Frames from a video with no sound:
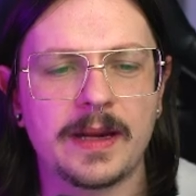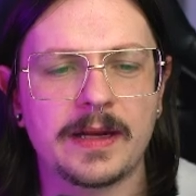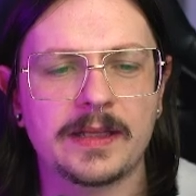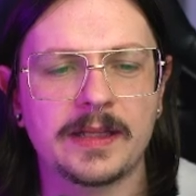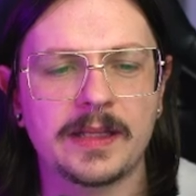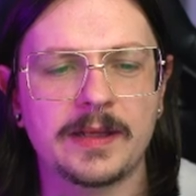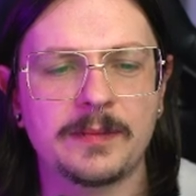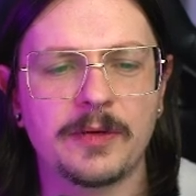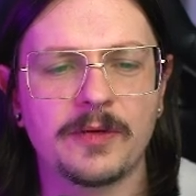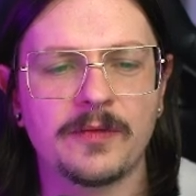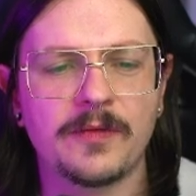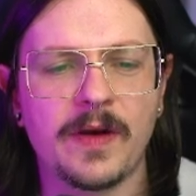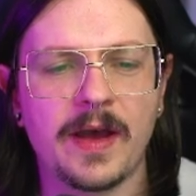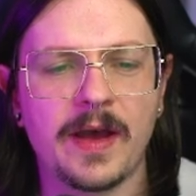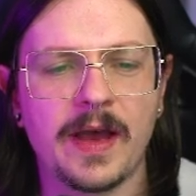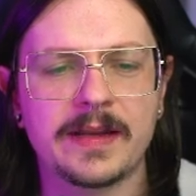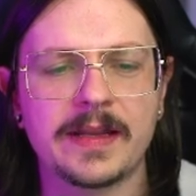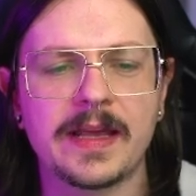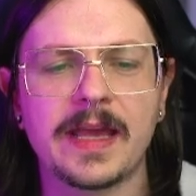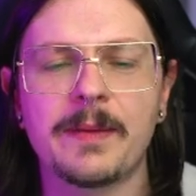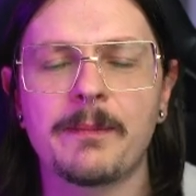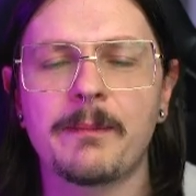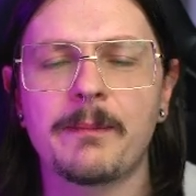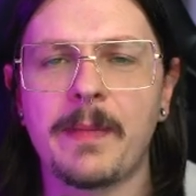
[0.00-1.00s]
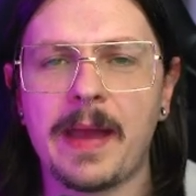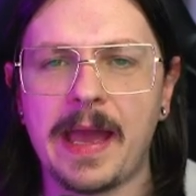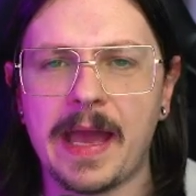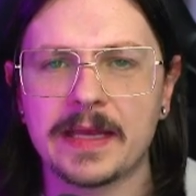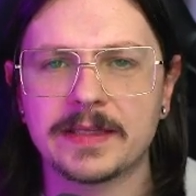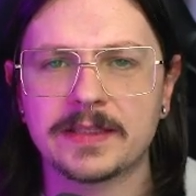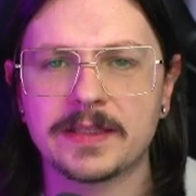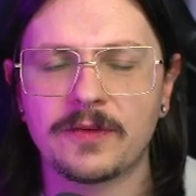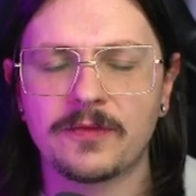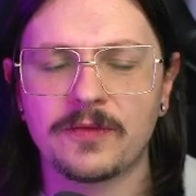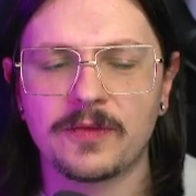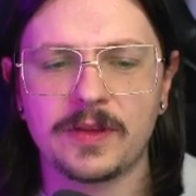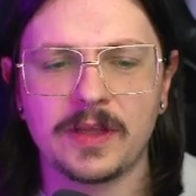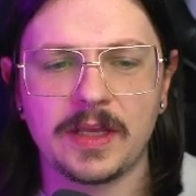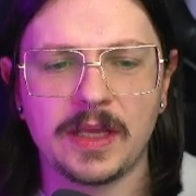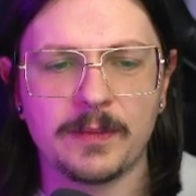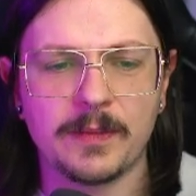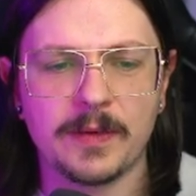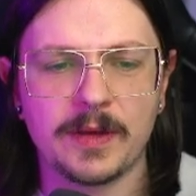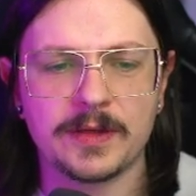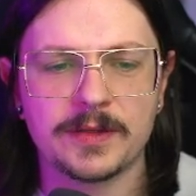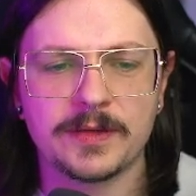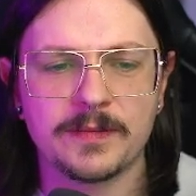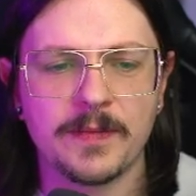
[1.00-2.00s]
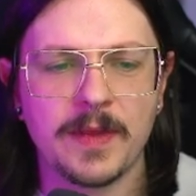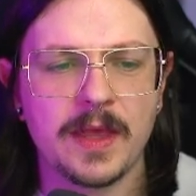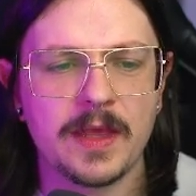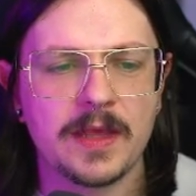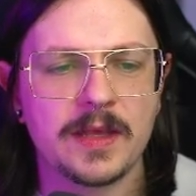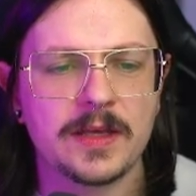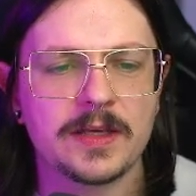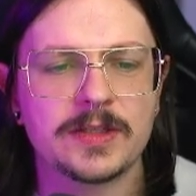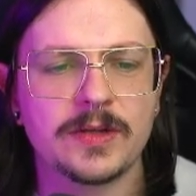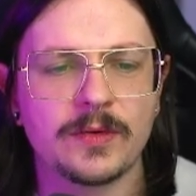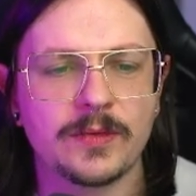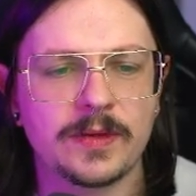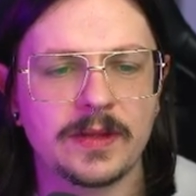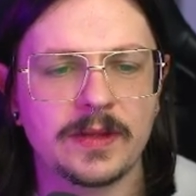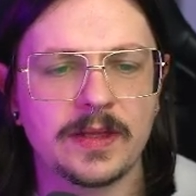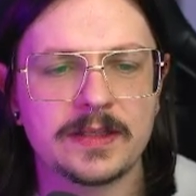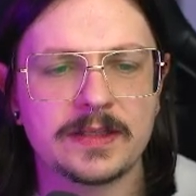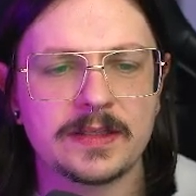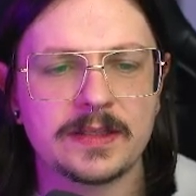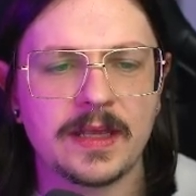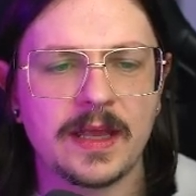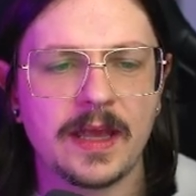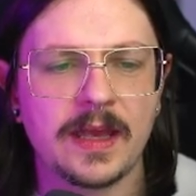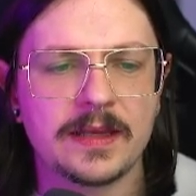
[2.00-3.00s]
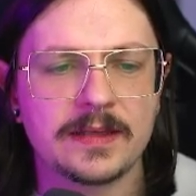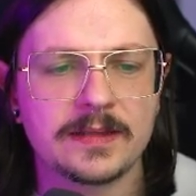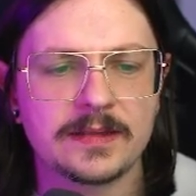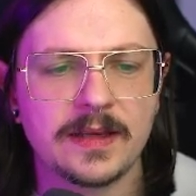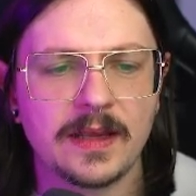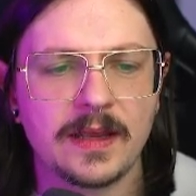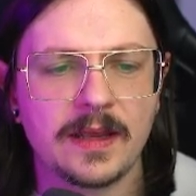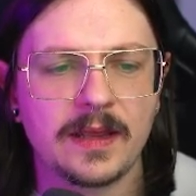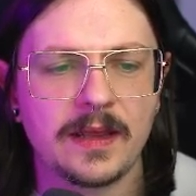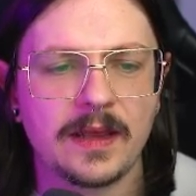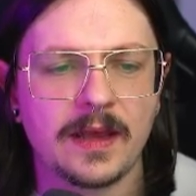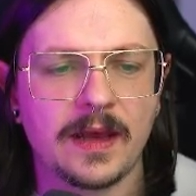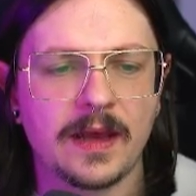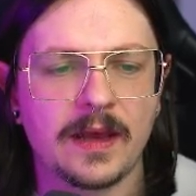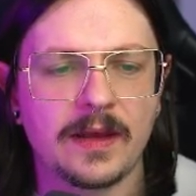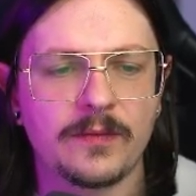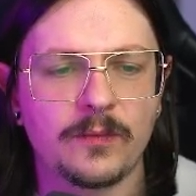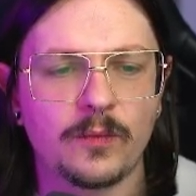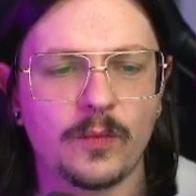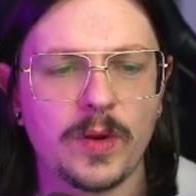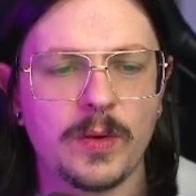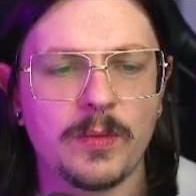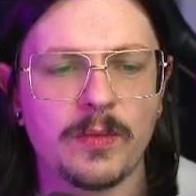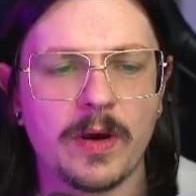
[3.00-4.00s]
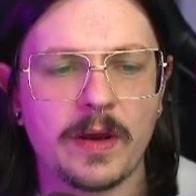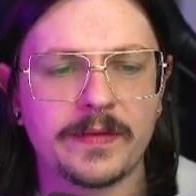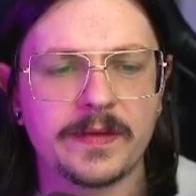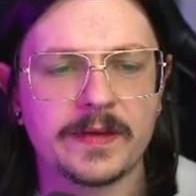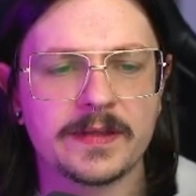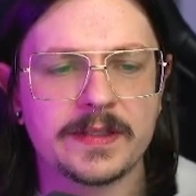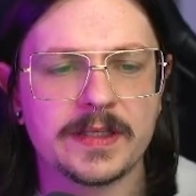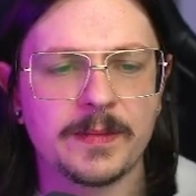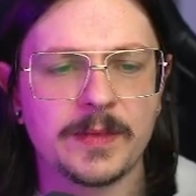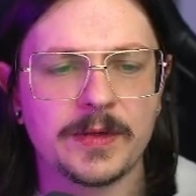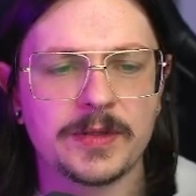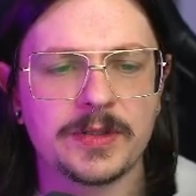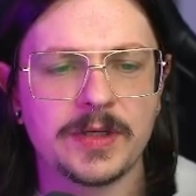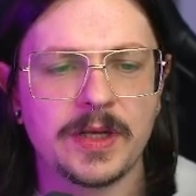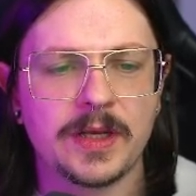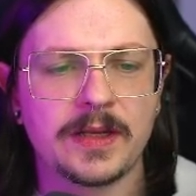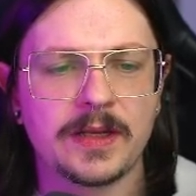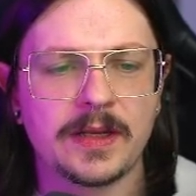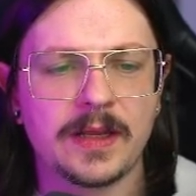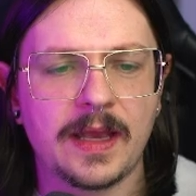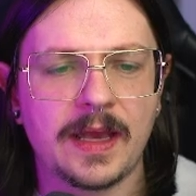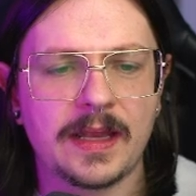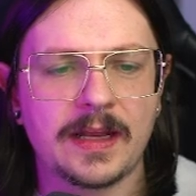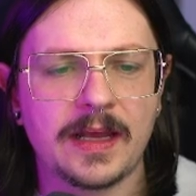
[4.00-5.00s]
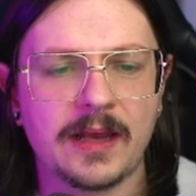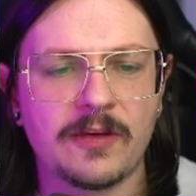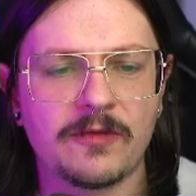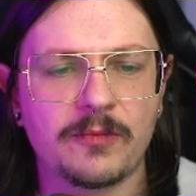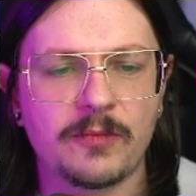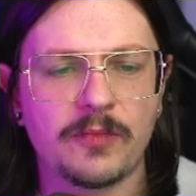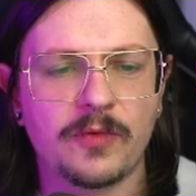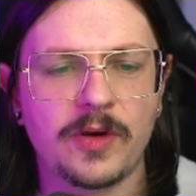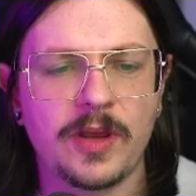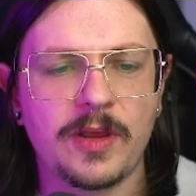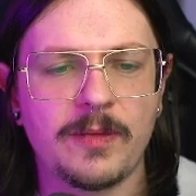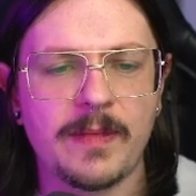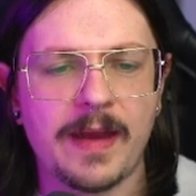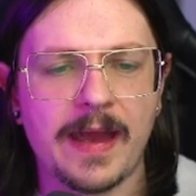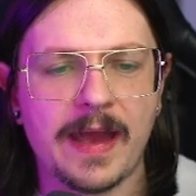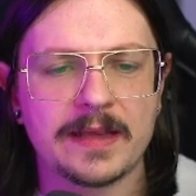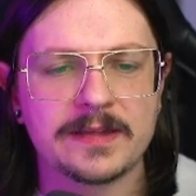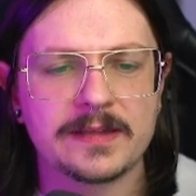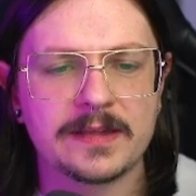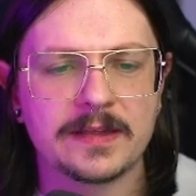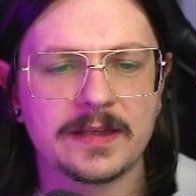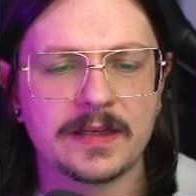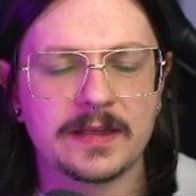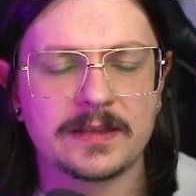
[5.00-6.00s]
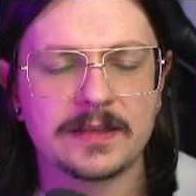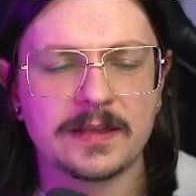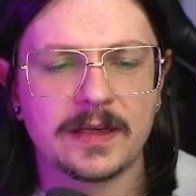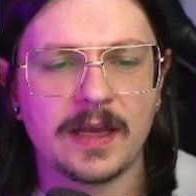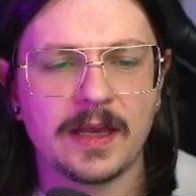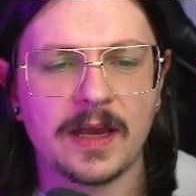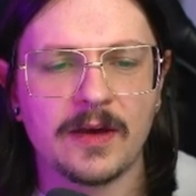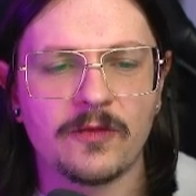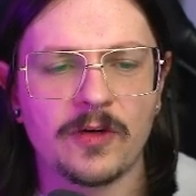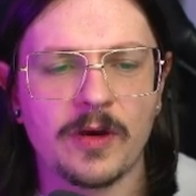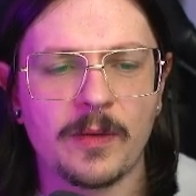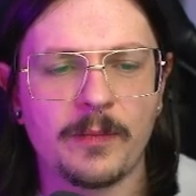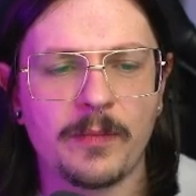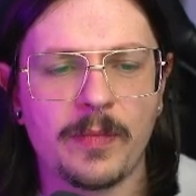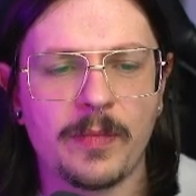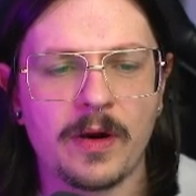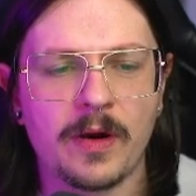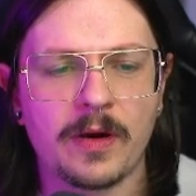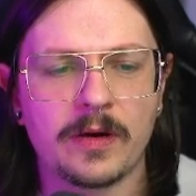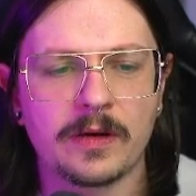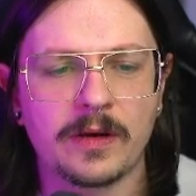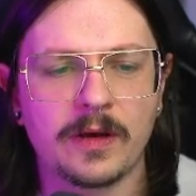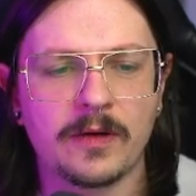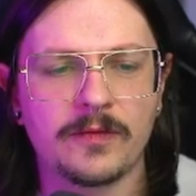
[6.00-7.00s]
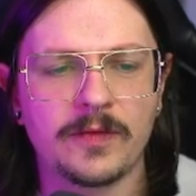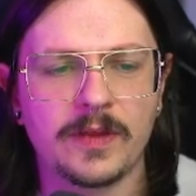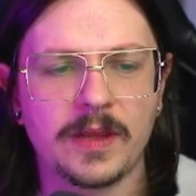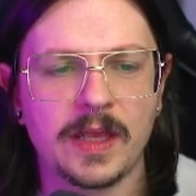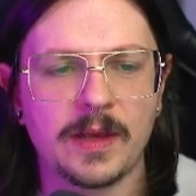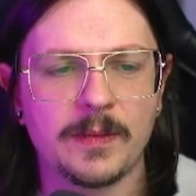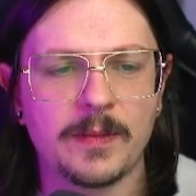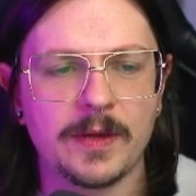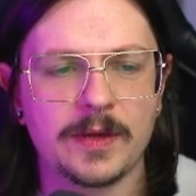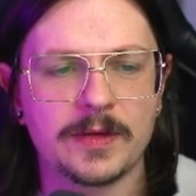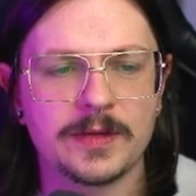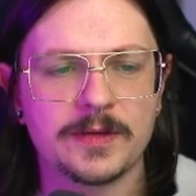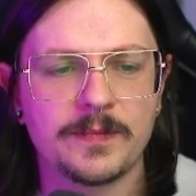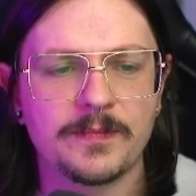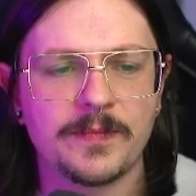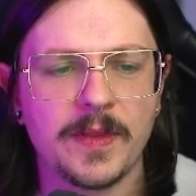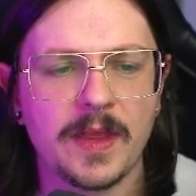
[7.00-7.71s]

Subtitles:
provide a mask for the image. So in this case, we brought this image in and I've pre-masked it to cover up part of the image.